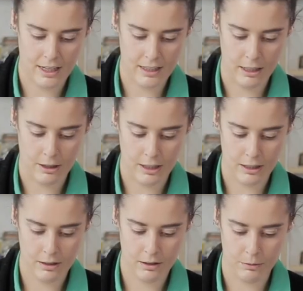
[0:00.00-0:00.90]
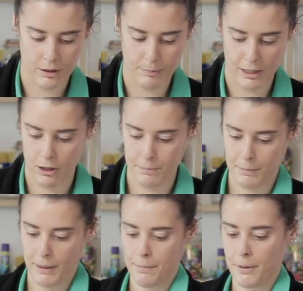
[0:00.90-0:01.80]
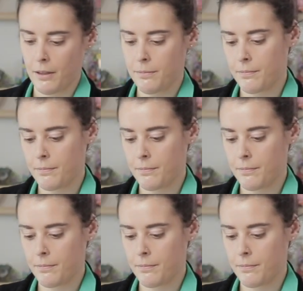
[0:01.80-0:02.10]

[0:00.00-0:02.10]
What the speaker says: that area with my copy paper.